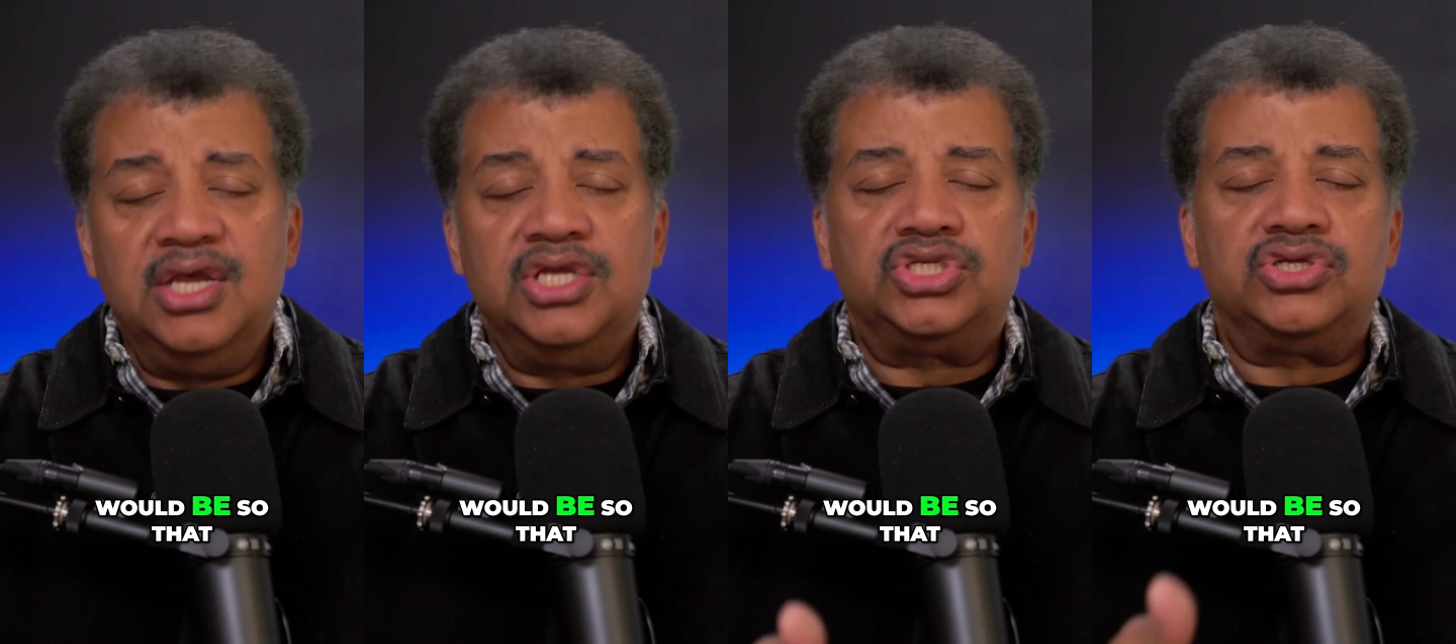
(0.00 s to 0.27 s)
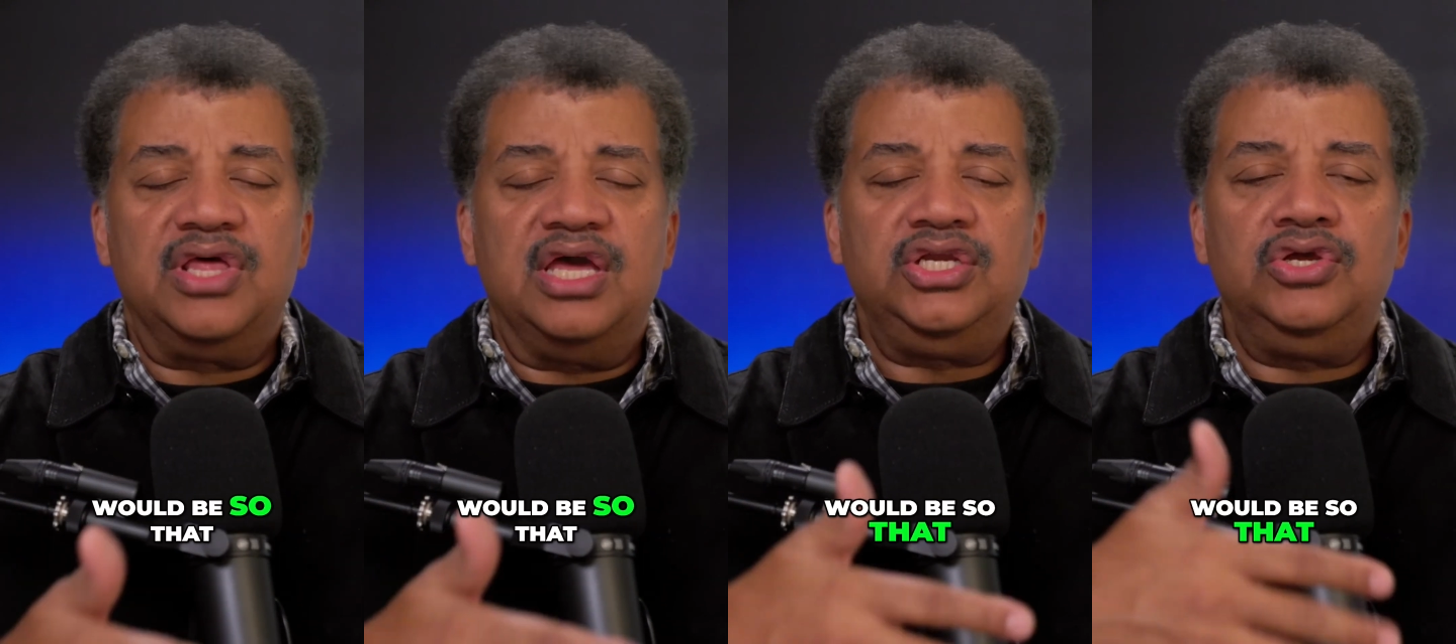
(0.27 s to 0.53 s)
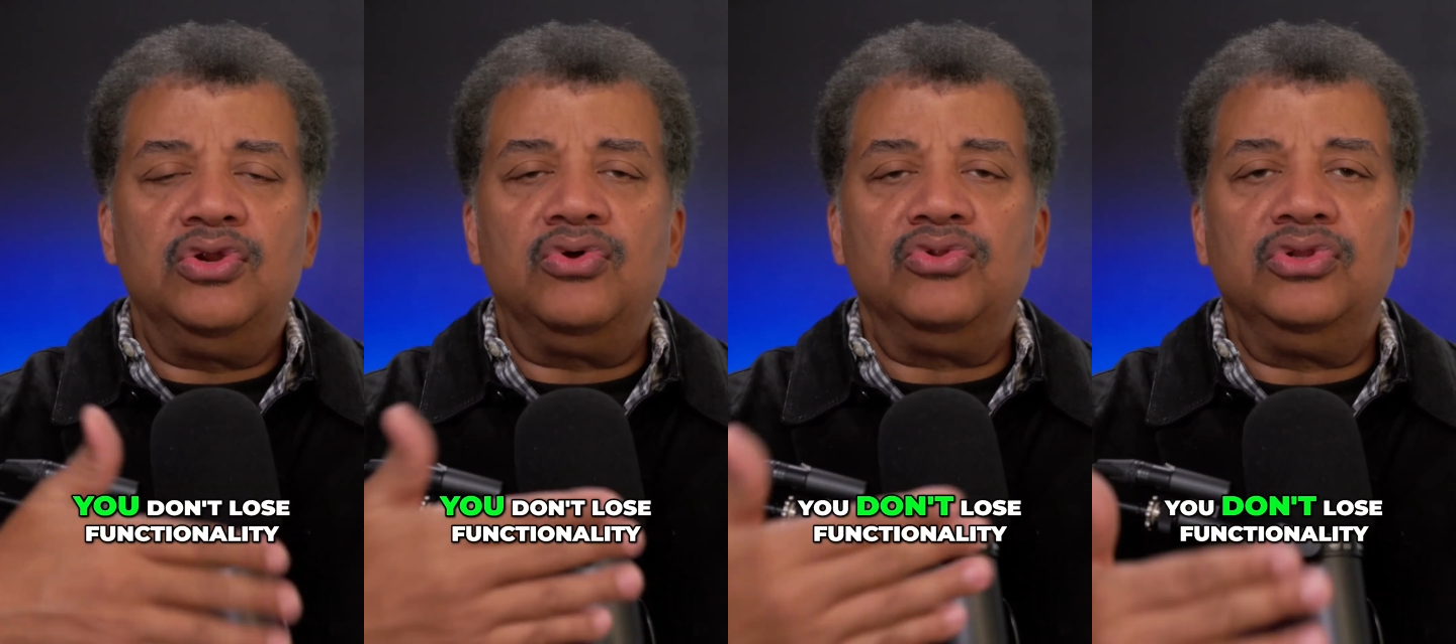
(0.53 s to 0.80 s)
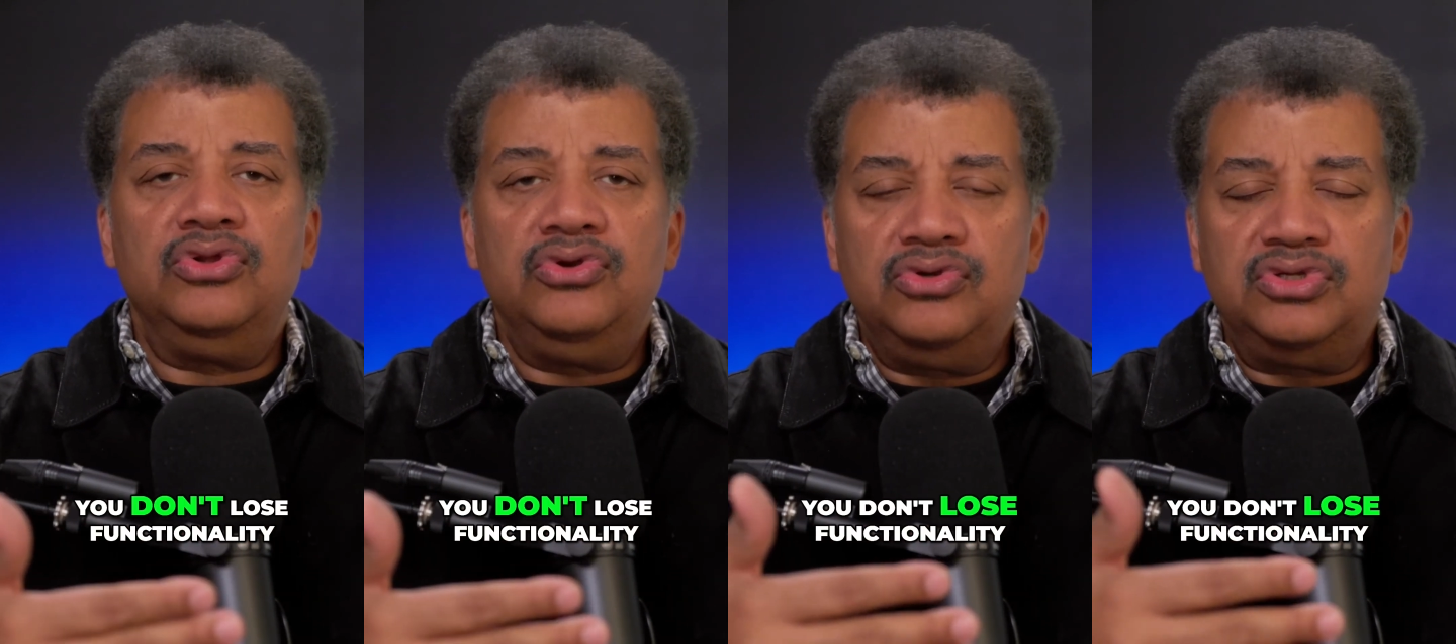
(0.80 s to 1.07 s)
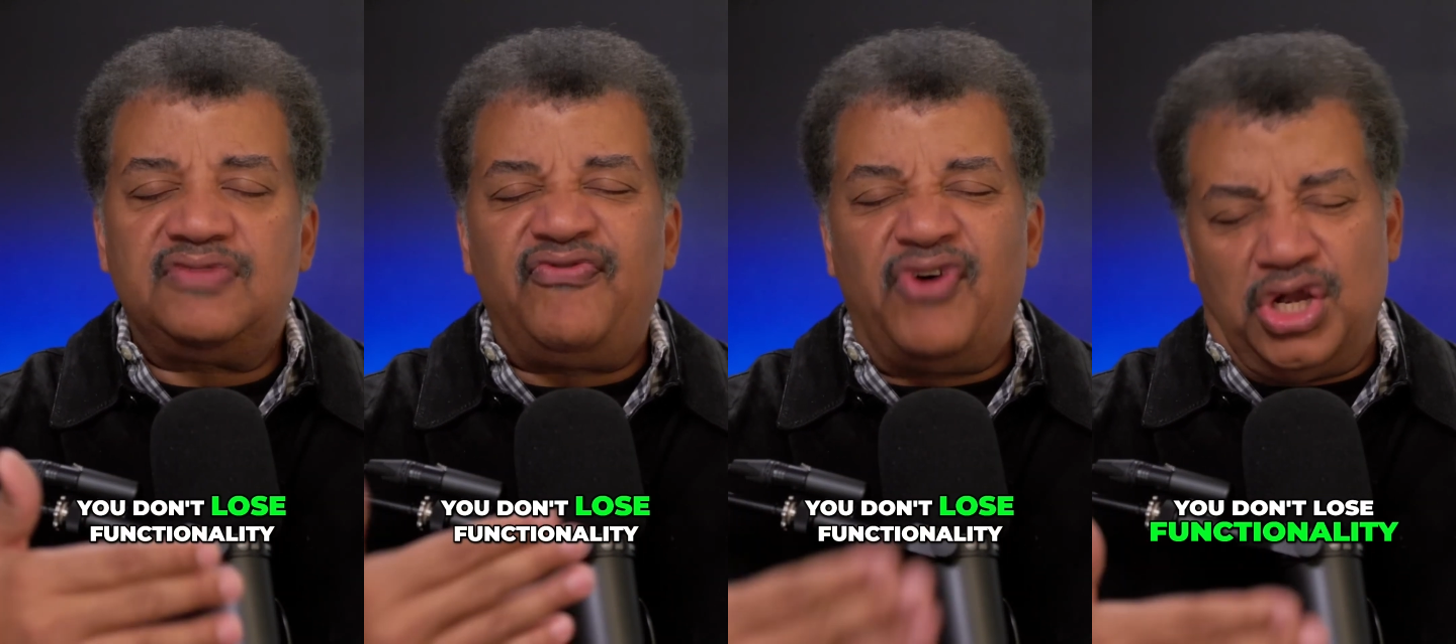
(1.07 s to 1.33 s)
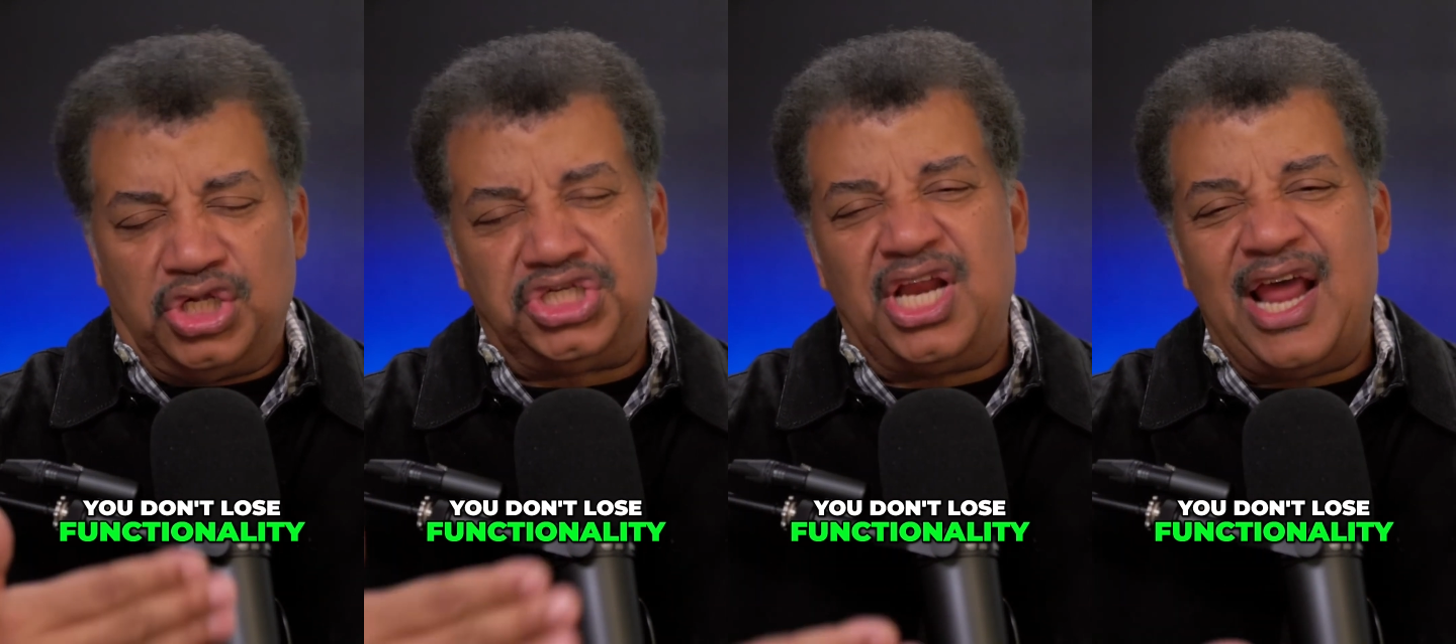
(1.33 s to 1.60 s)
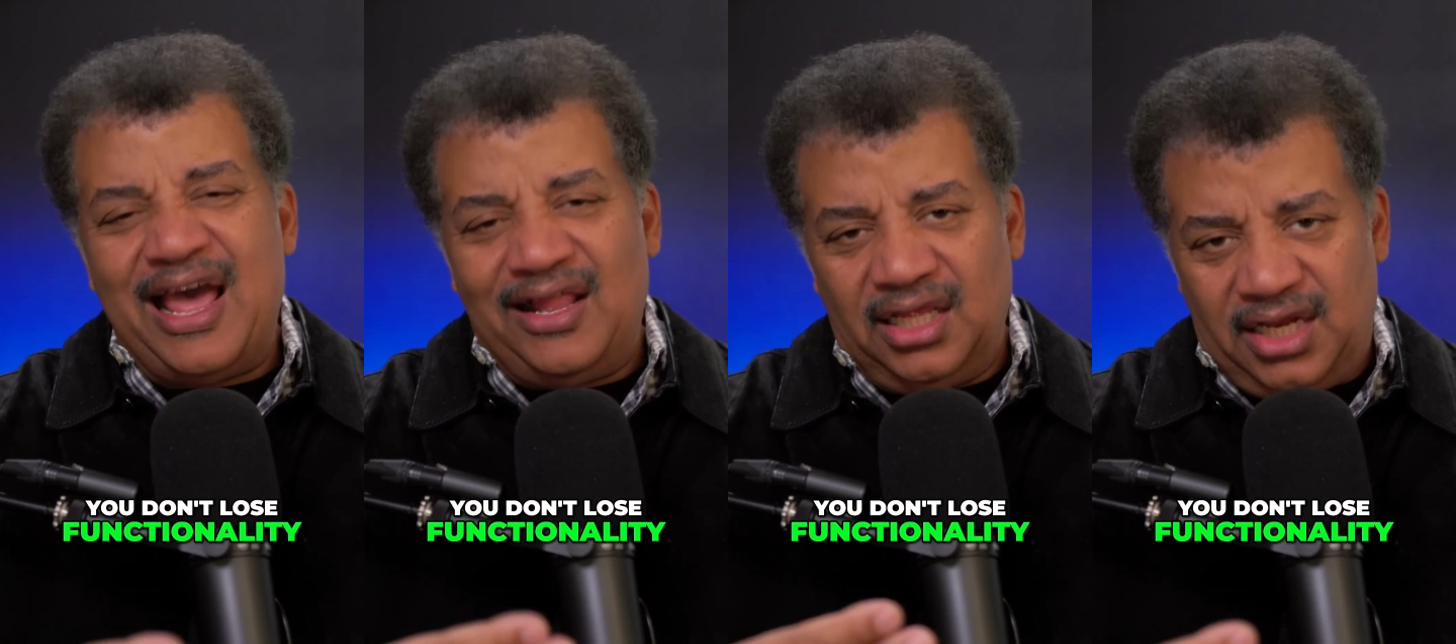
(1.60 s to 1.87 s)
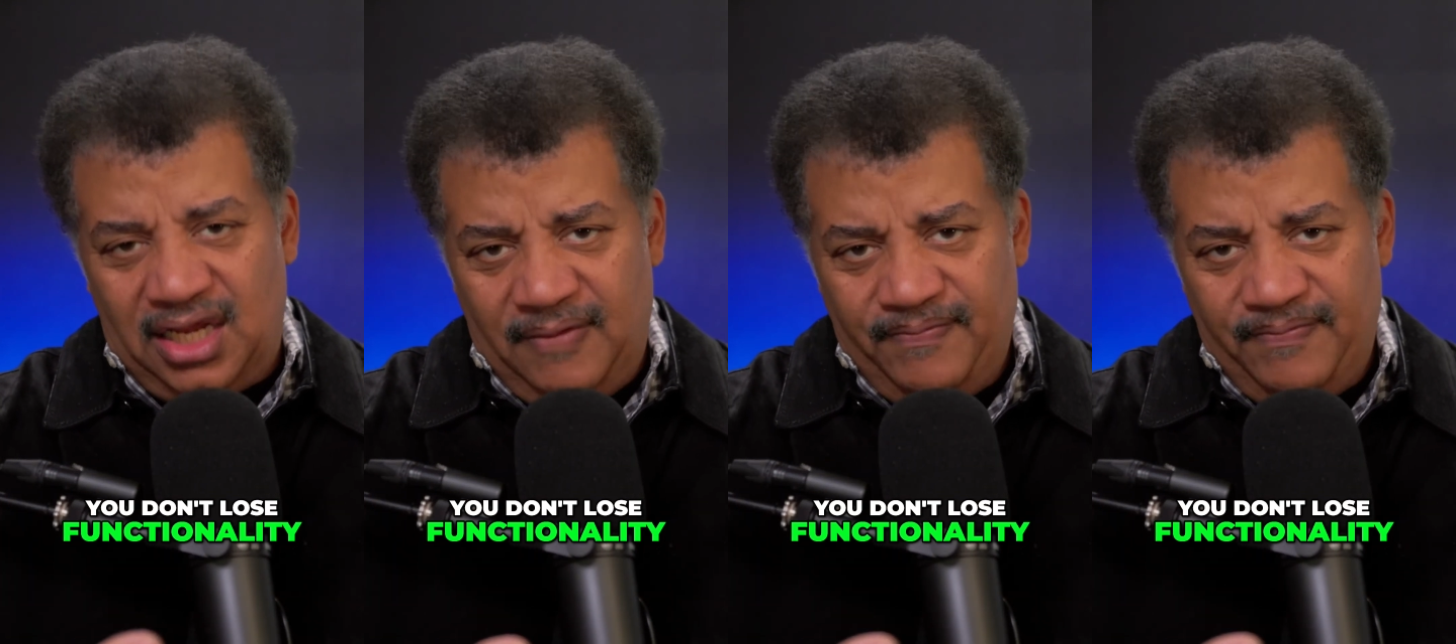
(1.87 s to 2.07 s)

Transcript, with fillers: so that you don't lose functionality.